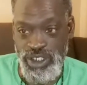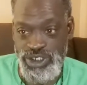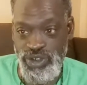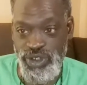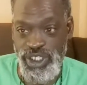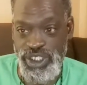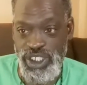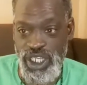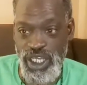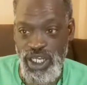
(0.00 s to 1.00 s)
join us
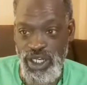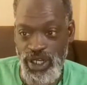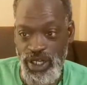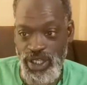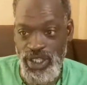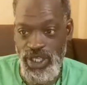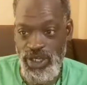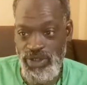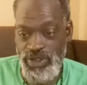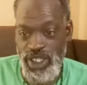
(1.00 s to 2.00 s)
there.
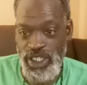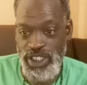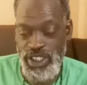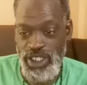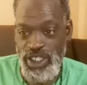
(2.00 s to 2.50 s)
Those that's